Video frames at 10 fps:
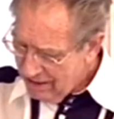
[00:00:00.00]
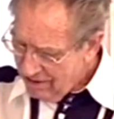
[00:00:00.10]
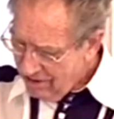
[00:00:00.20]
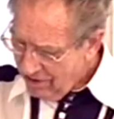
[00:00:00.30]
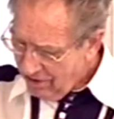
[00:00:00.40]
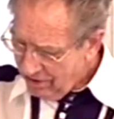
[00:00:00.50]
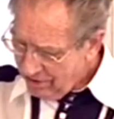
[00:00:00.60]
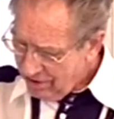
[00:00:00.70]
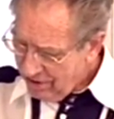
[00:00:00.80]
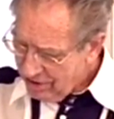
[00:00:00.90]
and
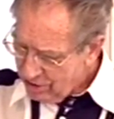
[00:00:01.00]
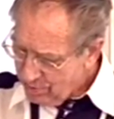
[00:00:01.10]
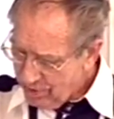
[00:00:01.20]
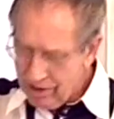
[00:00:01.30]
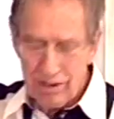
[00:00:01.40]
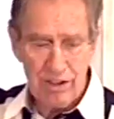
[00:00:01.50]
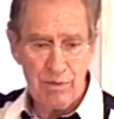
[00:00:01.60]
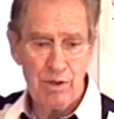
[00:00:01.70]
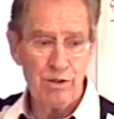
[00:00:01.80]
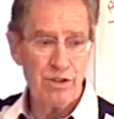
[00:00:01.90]
God spent the
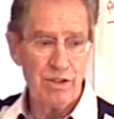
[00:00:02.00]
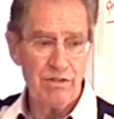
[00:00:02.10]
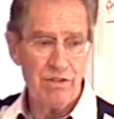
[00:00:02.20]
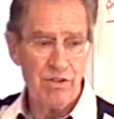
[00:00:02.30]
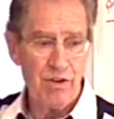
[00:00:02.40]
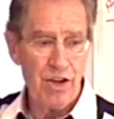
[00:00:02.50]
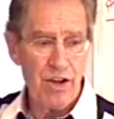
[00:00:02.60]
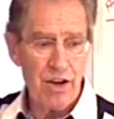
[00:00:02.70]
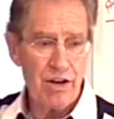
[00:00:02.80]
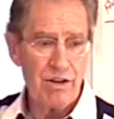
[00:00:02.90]
most of three
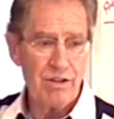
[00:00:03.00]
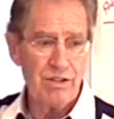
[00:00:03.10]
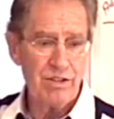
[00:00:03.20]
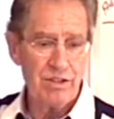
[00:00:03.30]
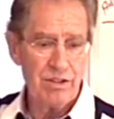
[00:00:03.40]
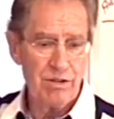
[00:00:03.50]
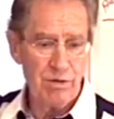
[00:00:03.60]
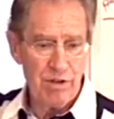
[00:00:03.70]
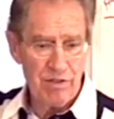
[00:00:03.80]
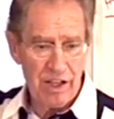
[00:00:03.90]
years
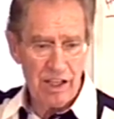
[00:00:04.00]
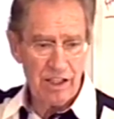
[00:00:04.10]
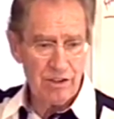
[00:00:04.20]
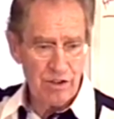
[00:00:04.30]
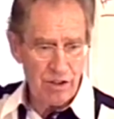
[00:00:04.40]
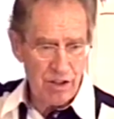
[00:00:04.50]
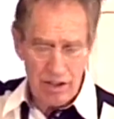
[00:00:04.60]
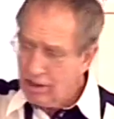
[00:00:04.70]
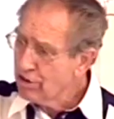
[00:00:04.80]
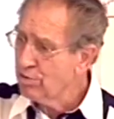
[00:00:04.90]
revealing to
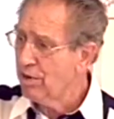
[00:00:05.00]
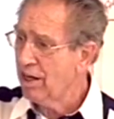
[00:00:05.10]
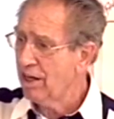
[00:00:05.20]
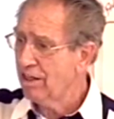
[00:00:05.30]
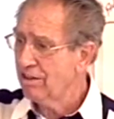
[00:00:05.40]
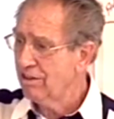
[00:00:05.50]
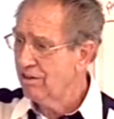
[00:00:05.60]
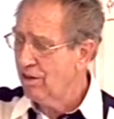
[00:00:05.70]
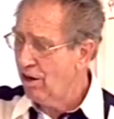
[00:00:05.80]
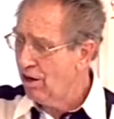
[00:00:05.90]
this man
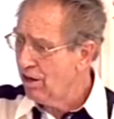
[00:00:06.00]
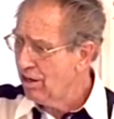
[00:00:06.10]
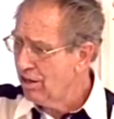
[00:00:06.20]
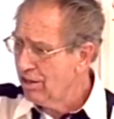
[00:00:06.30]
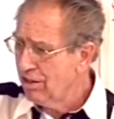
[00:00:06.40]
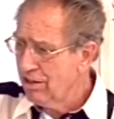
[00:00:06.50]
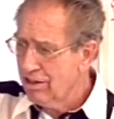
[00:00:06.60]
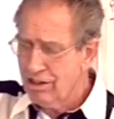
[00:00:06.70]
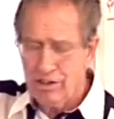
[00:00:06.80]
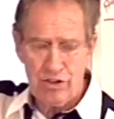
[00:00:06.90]
all
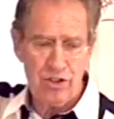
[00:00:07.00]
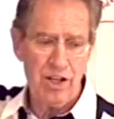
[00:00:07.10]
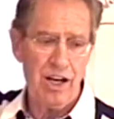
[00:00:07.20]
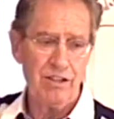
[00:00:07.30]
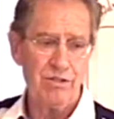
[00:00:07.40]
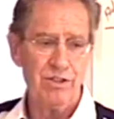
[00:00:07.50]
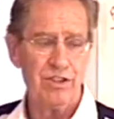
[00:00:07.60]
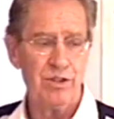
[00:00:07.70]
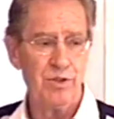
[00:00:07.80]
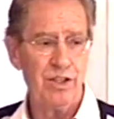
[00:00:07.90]
these doctrines
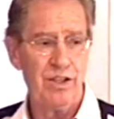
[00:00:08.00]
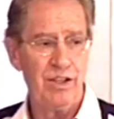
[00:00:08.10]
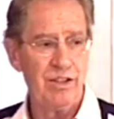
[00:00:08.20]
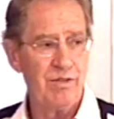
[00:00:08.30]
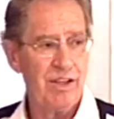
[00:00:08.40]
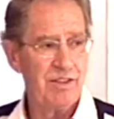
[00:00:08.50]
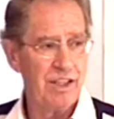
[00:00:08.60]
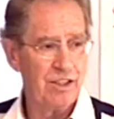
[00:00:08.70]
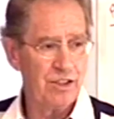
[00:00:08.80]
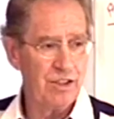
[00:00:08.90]
that we call the
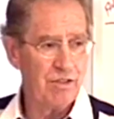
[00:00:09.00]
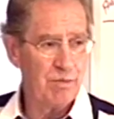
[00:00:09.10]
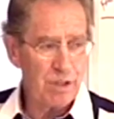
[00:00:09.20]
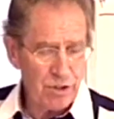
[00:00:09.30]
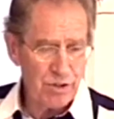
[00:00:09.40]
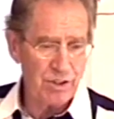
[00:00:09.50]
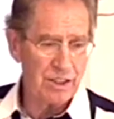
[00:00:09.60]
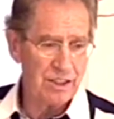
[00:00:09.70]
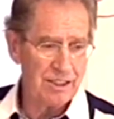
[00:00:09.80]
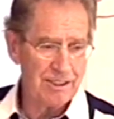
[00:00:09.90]
revelation of the
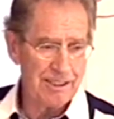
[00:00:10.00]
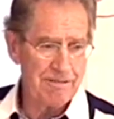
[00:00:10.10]
mysteries. See?